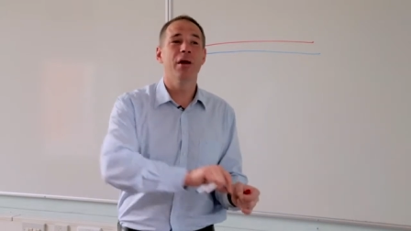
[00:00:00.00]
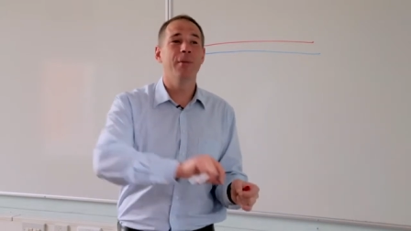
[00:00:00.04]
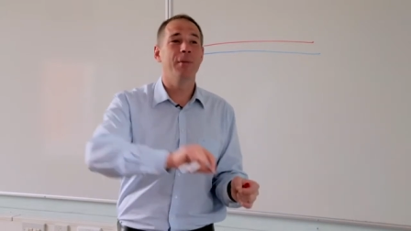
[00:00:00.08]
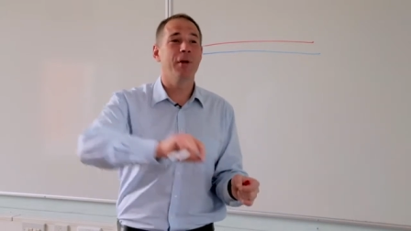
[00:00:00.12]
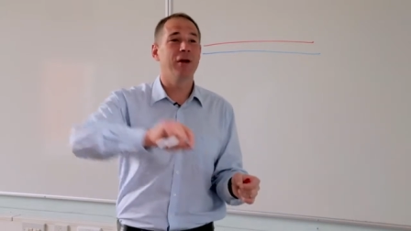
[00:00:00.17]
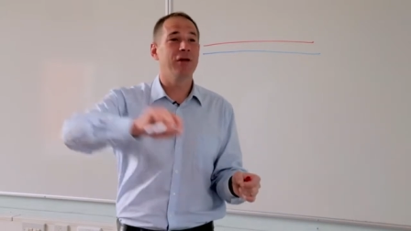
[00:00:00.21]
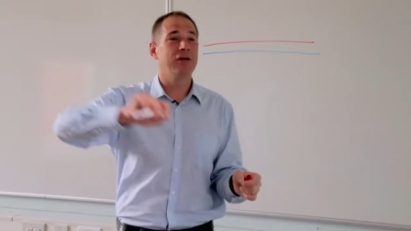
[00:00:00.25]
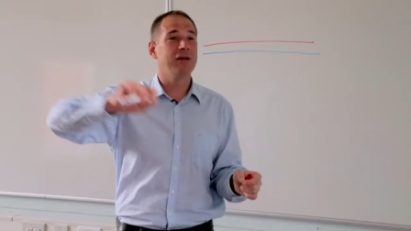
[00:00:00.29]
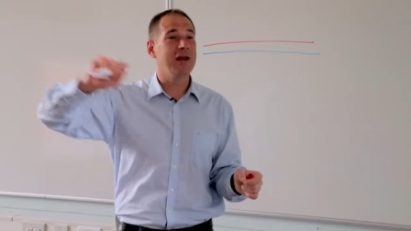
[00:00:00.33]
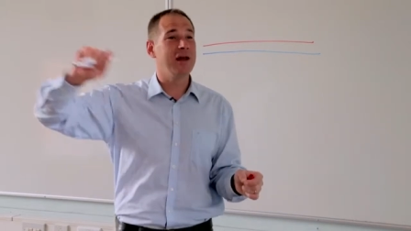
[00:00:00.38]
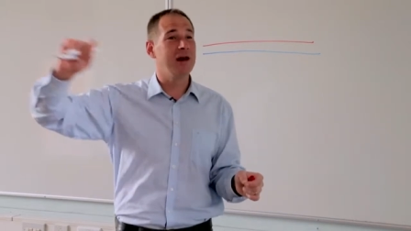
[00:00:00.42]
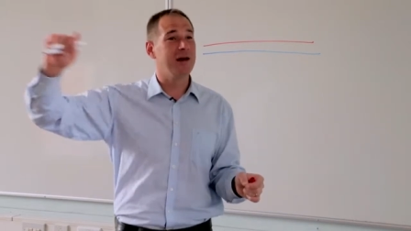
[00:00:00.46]

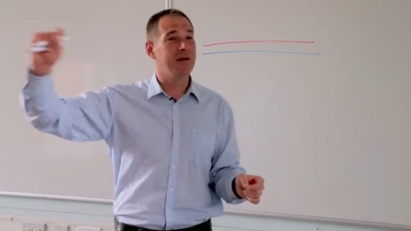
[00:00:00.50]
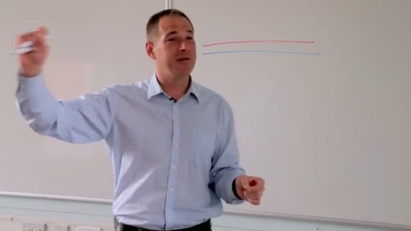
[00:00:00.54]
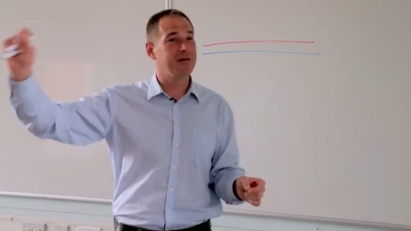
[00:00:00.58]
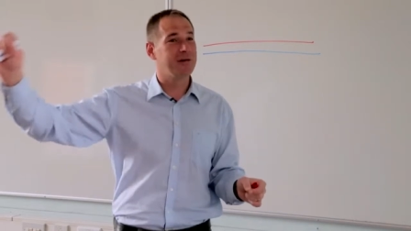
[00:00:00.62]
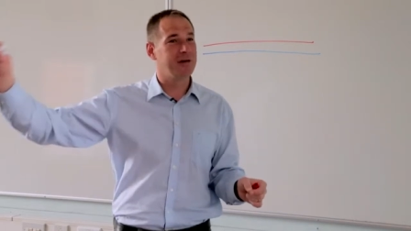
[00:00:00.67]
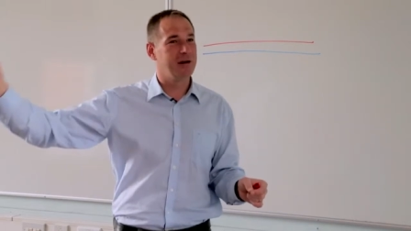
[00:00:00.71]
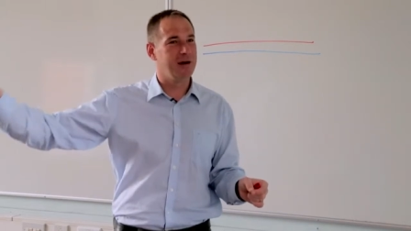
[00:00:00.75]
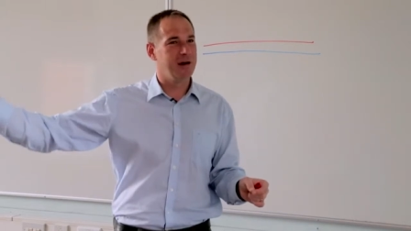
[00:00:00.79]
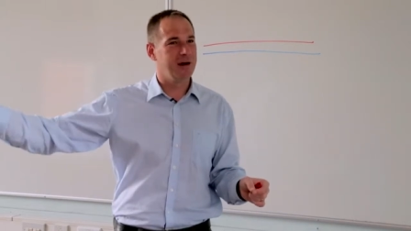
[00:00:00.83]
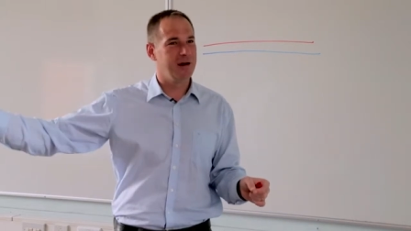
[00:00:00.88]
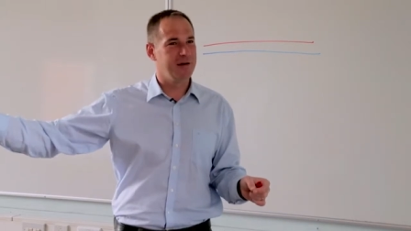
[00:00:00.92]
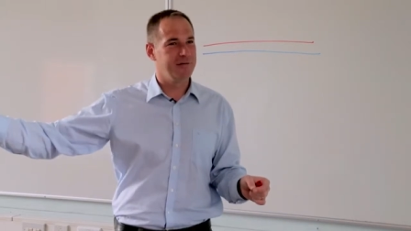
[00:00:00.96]
about the
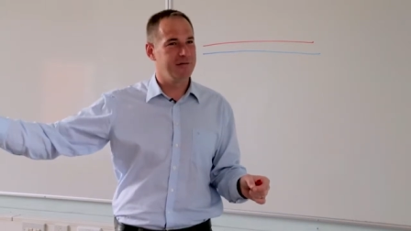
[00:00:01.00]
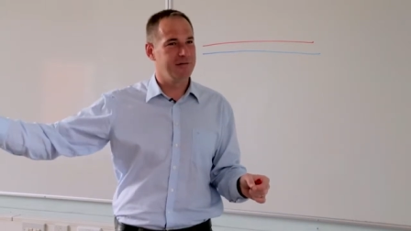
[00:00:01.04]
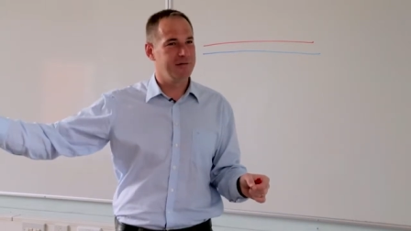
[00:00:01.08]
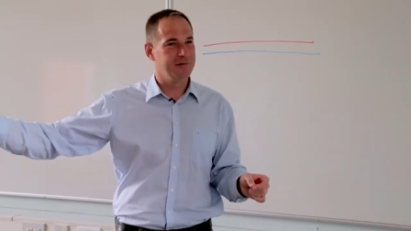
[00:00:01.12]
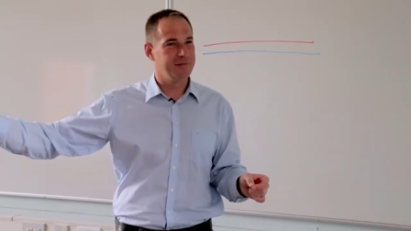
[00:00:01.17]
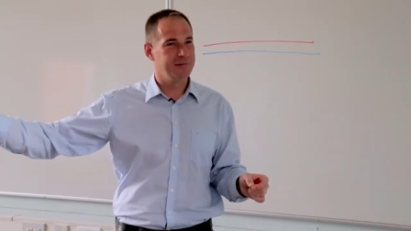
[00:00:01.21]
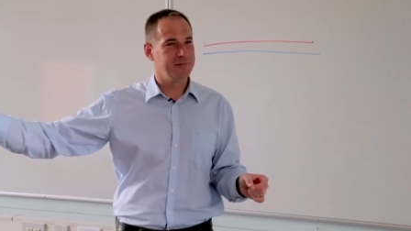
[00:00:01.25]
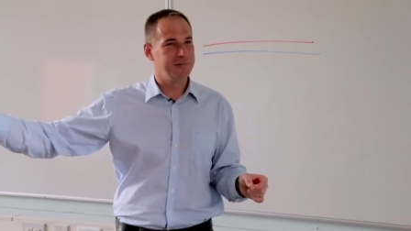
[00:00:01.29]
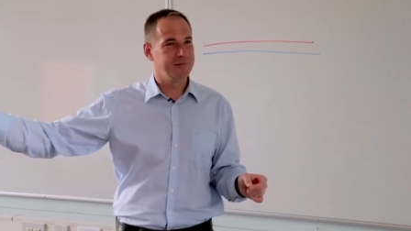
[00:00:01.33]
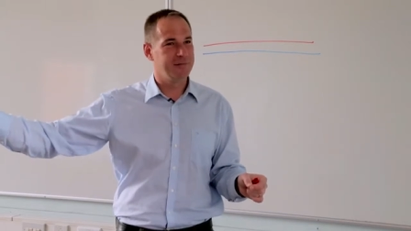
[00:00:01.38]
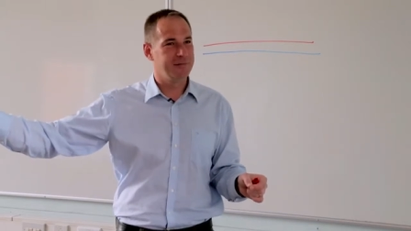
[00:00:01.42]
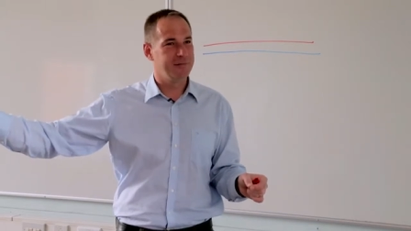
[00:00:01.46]
afterlife.
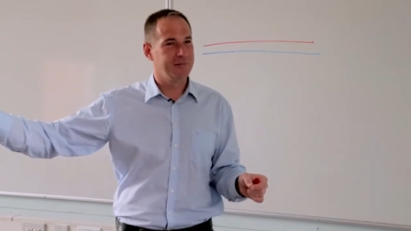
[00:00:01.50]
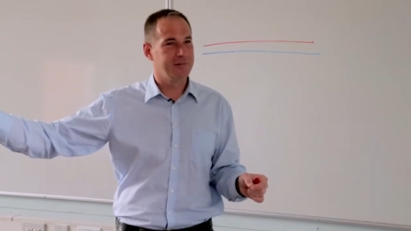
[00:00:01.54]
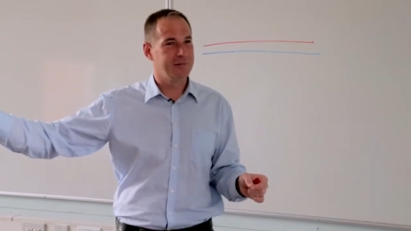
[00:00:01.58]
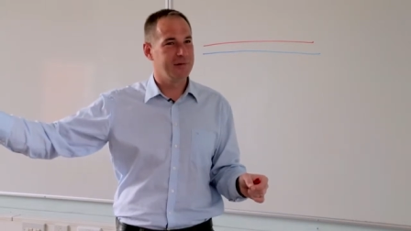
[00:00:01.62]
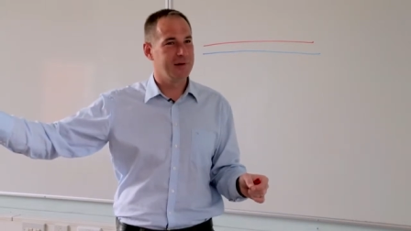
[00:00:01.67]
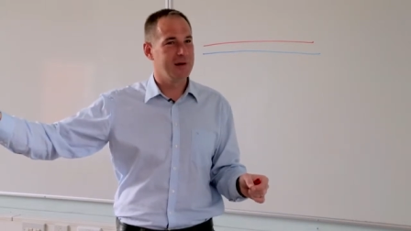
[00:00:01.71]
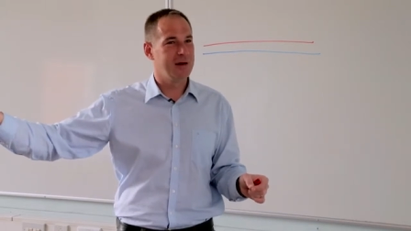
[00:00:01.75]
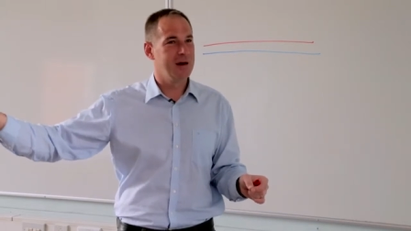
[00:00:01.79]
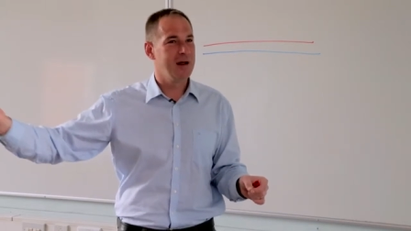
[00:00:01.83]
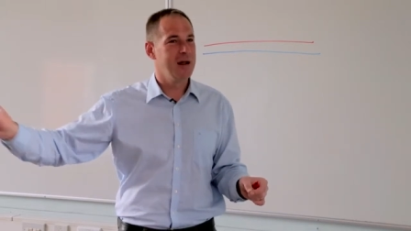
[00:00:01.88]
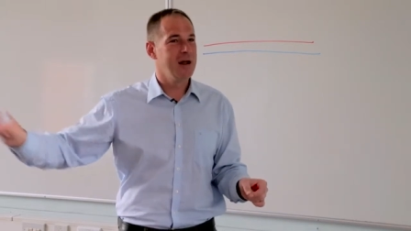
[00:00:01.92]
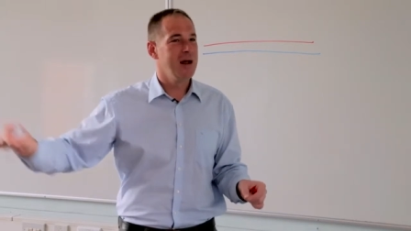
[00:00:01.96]

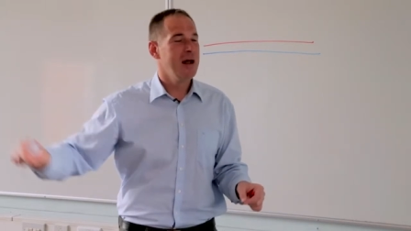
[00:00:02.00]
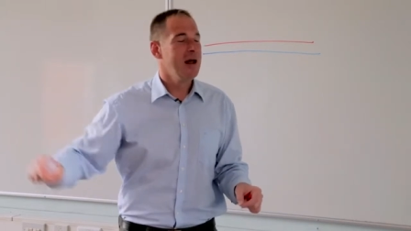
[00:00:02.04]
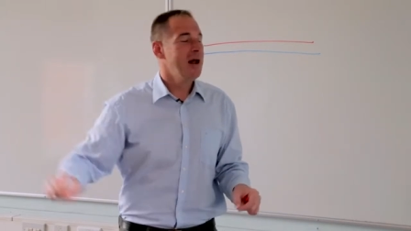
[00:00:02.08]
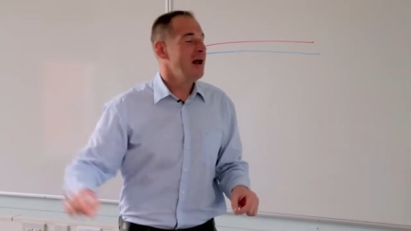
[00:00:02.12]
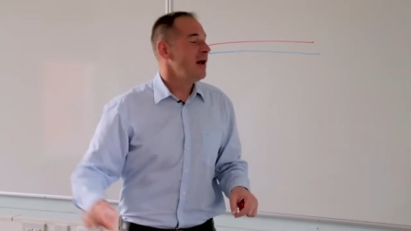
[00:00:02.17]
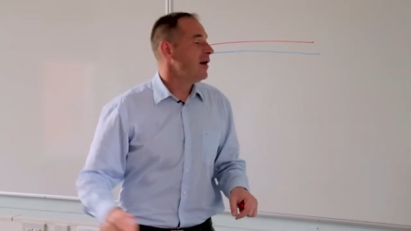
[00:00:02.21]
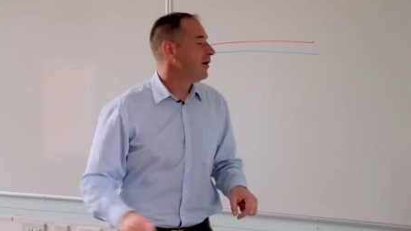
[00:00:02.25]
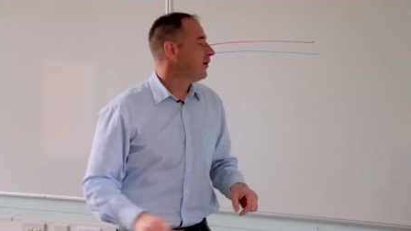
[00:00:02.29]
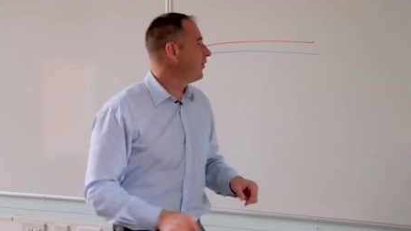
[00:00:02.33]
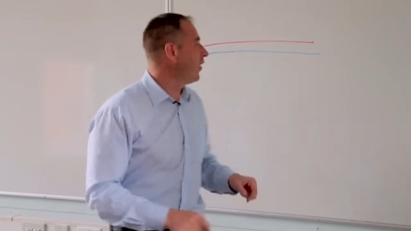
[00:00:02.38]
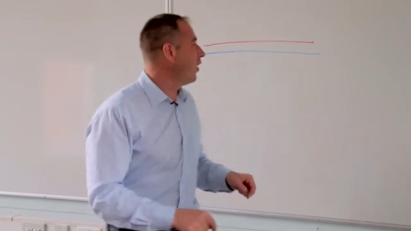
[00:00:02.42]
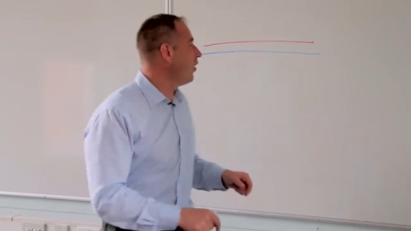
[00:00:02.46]

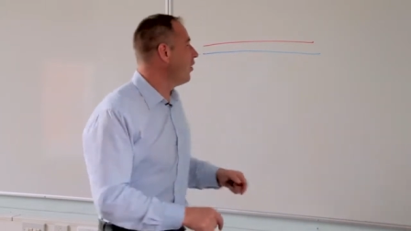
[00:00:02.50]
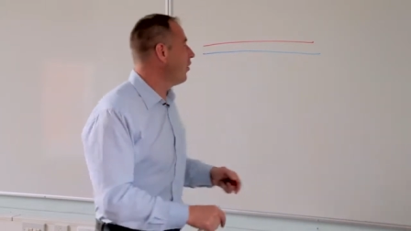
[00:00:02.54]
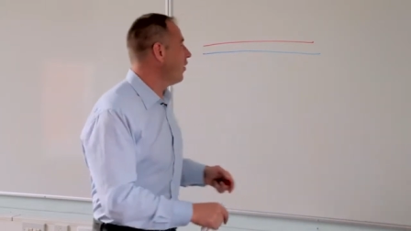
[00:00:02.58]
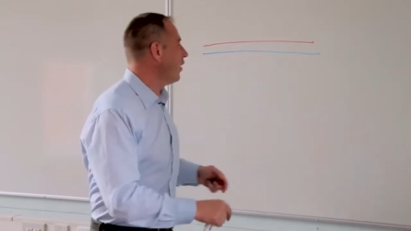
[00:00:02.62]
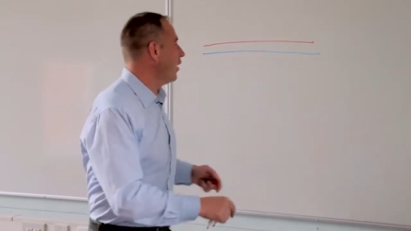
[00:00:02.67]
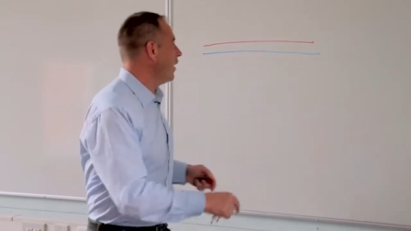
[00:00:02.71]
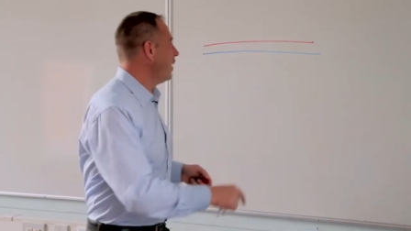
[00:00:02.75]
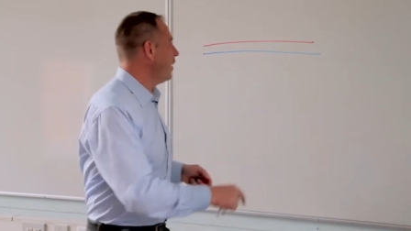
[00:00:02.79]
So